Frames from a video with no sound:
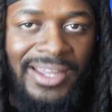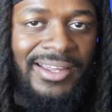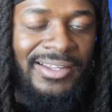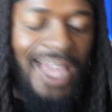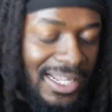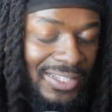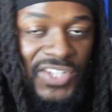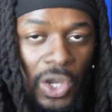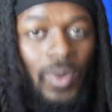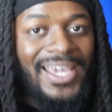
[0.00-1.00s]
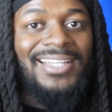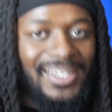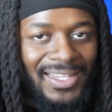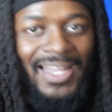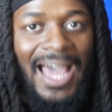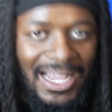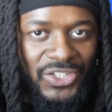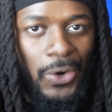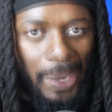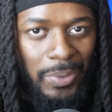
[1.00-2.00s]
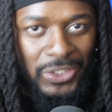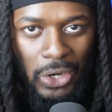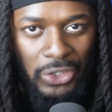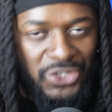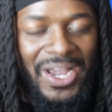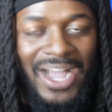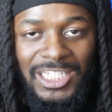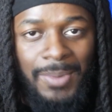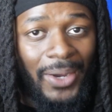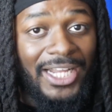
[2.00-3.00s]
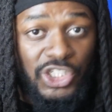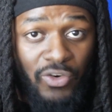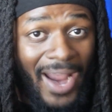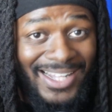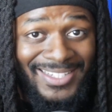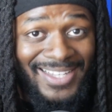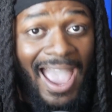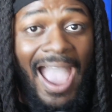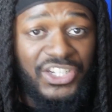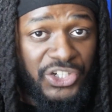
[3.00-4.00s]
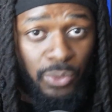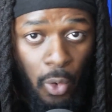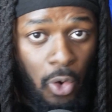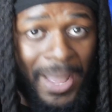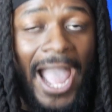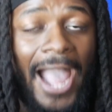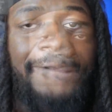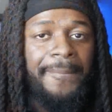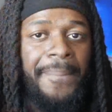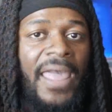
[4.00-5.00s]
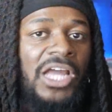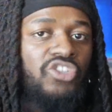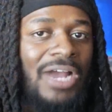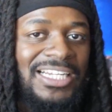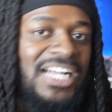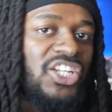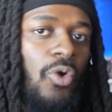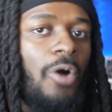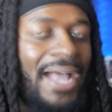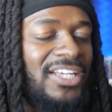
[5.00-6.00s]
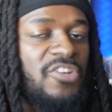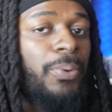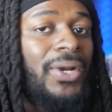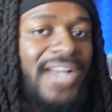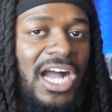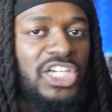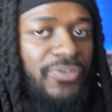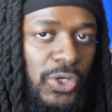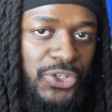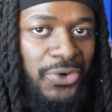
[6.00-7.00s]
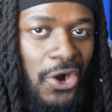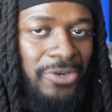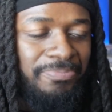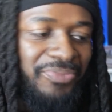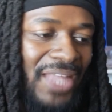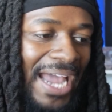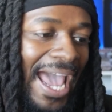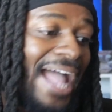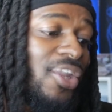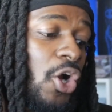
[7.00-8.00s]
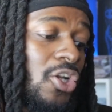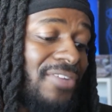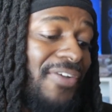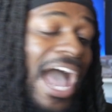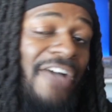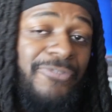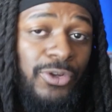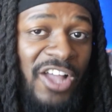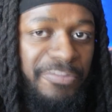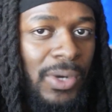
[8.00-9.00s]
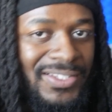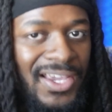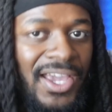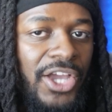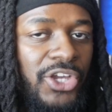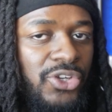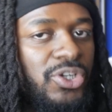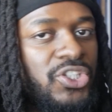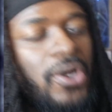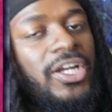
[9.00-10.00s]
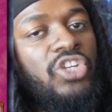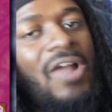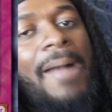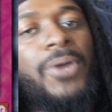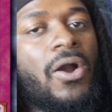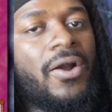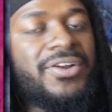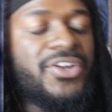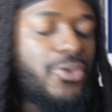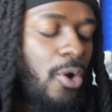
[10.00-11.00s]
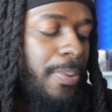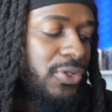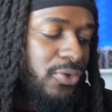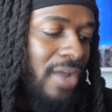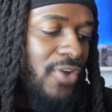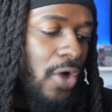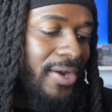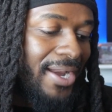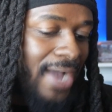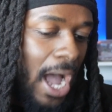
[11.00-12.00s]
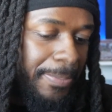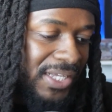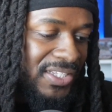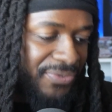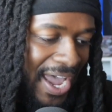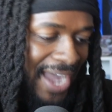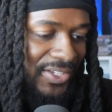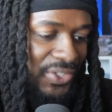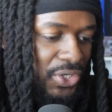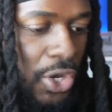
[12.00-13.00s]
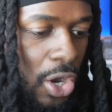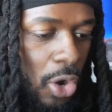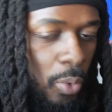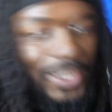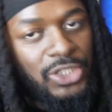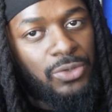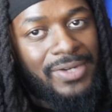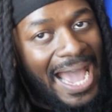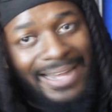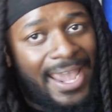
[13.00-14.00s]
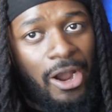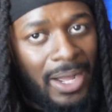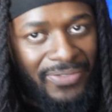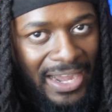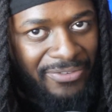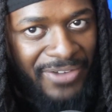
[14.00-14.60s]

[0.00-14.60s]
Until we get to the last card I want to talk to you guys about in Transaction Rollback. Transaction Rollback is a pretty controversial card that at the cost of half your life points, you can target a trap card, your opponent's graveyard, and copy its effects. We do not care about that effect.